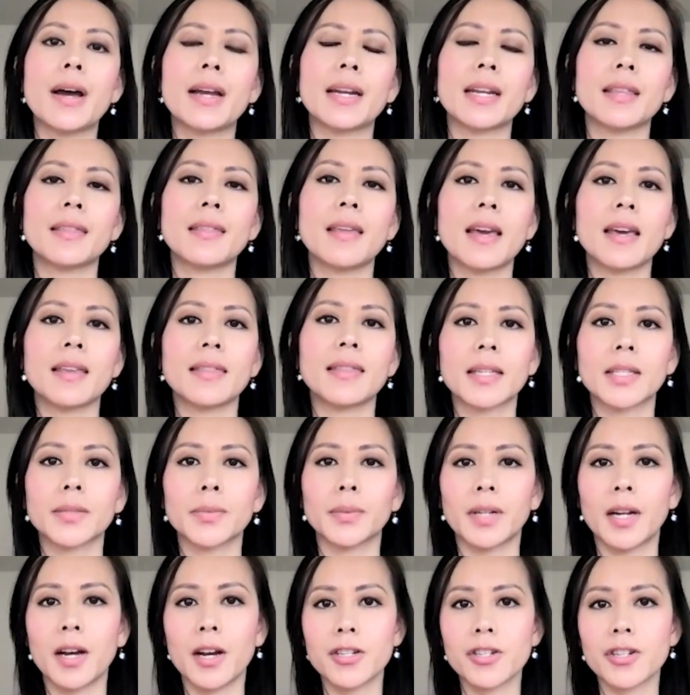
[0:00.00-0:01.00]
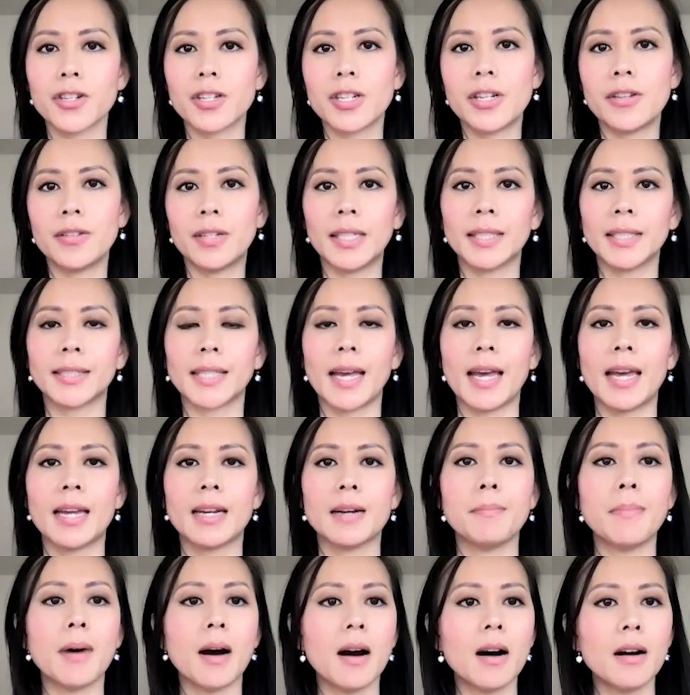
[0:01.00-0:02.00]
anything that's 100 units
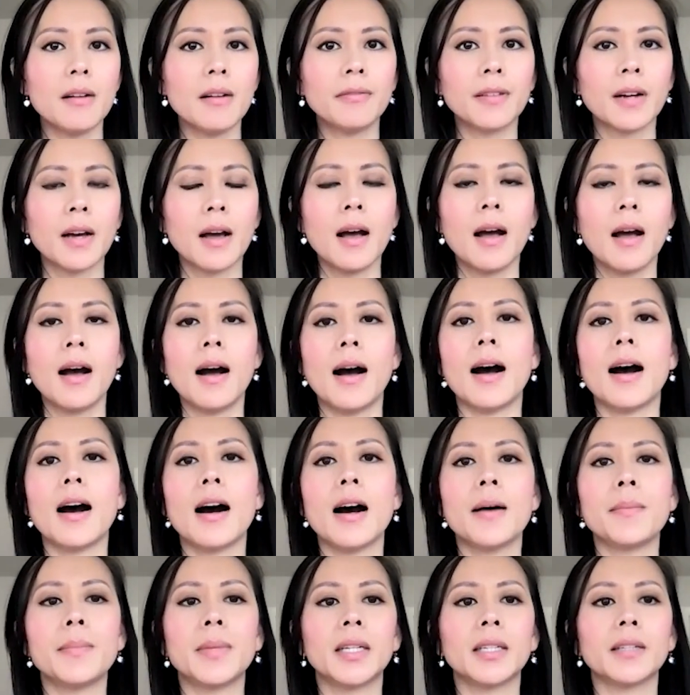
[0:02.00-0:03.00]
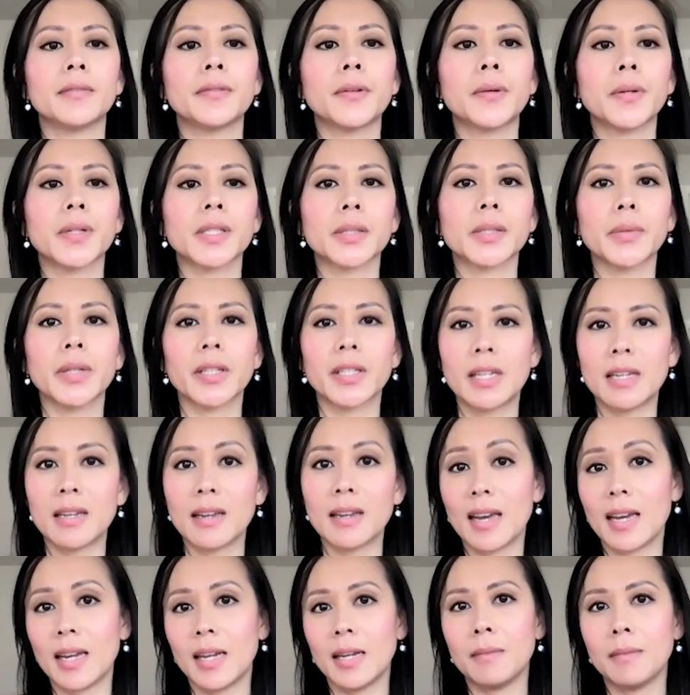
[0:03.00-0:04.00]
and above. And of course, we're looking
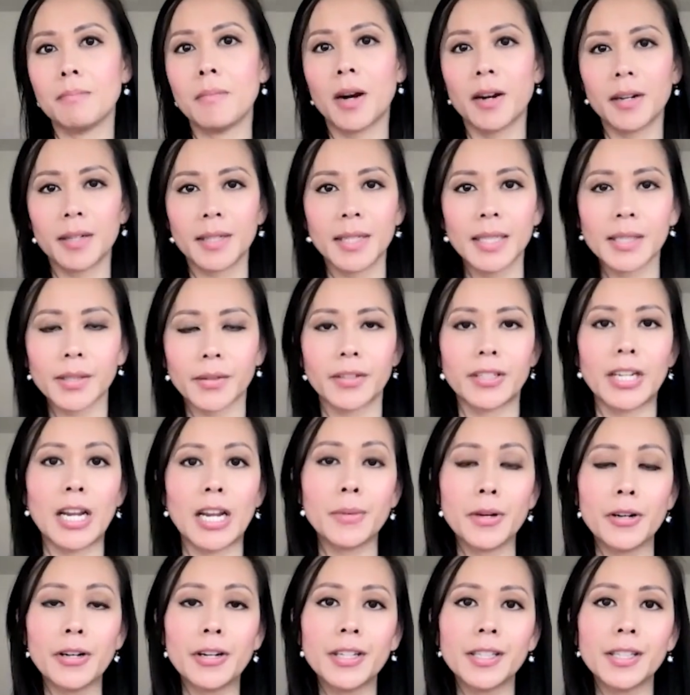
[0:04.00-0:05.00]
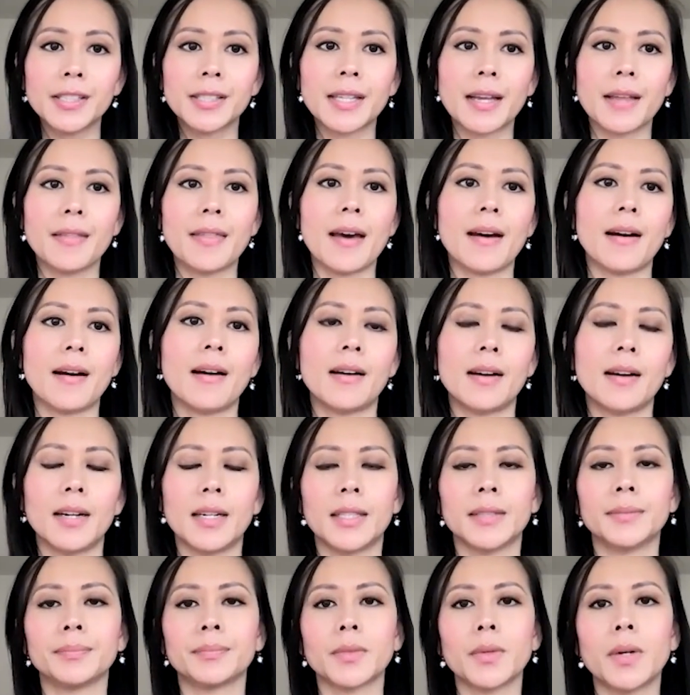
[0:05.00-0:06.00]
in markets or neighborhoods that
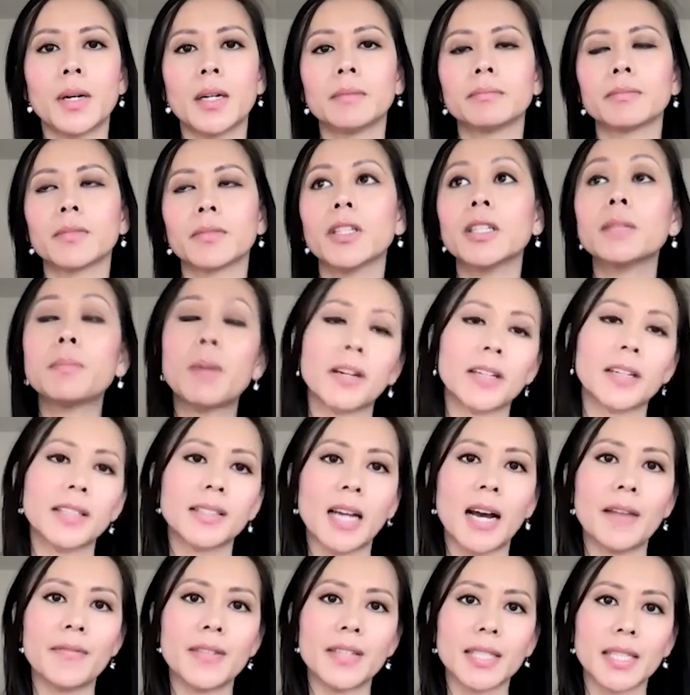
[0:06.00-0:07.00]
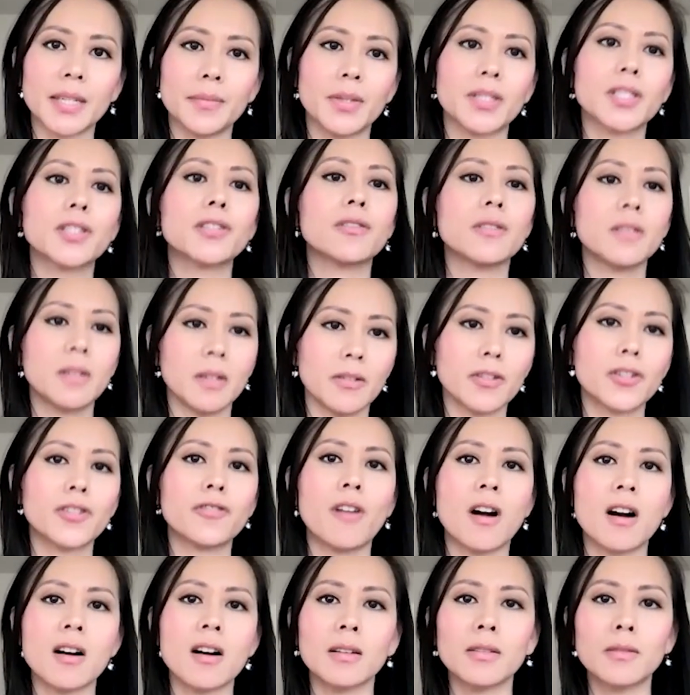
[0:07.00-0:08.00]
are, well, good markets, obviously, with
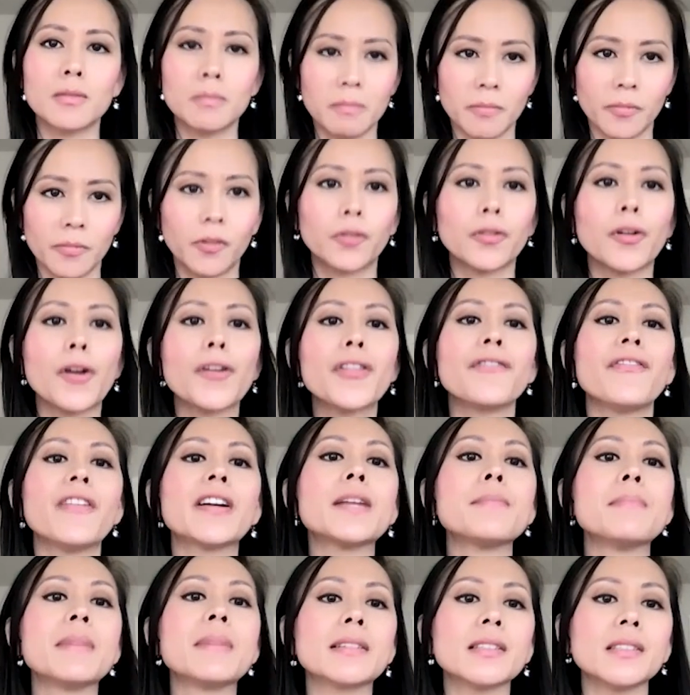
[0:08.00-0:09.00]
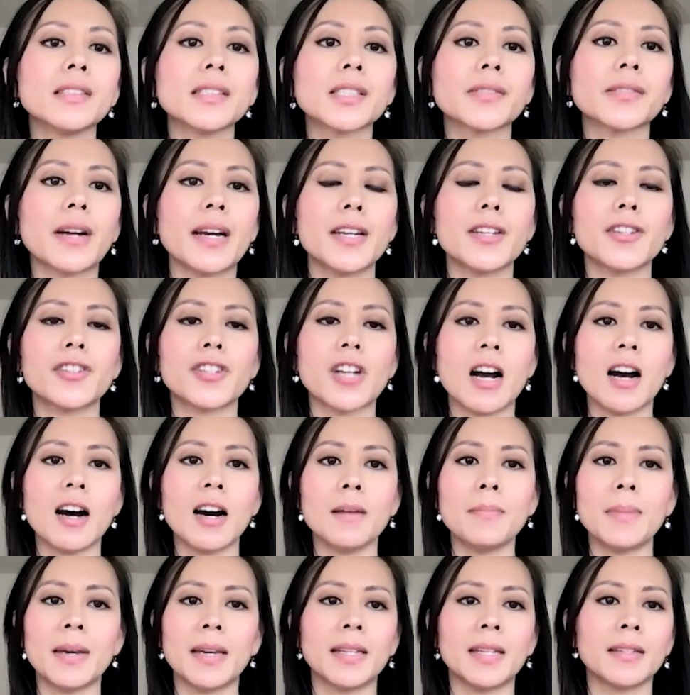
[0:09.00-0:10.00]
strong growth fundamentals, right?
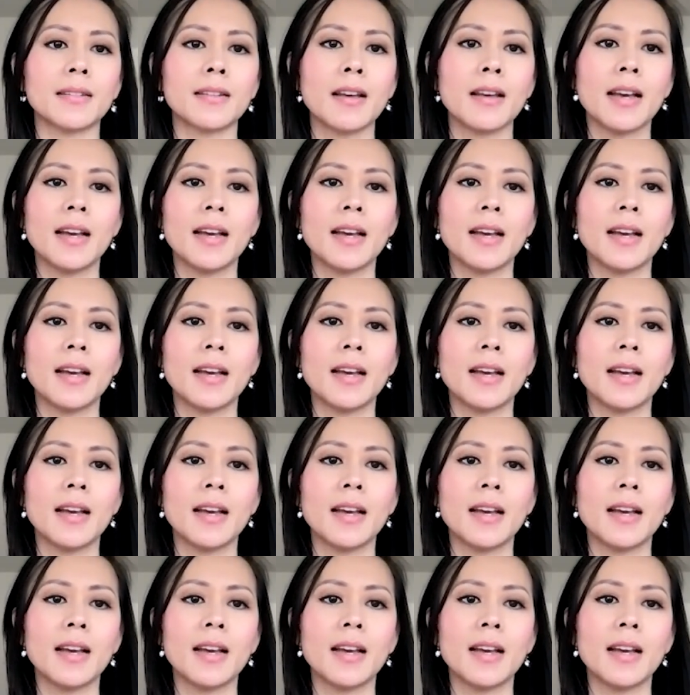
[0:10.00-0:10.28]
Job and